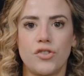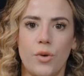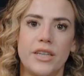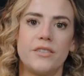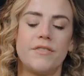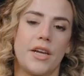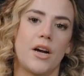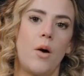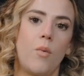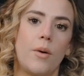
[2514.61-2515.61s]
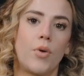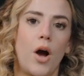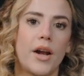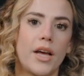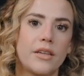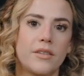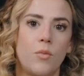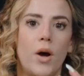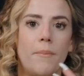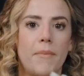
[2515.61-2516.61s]
So I had to figure out what products
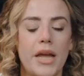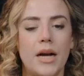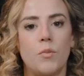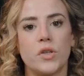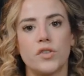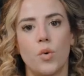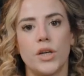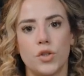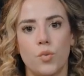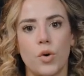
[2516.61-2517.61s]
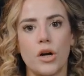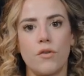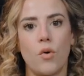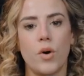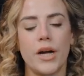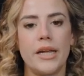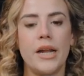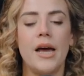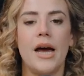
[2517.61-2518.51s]
and what makeup was going to work for it,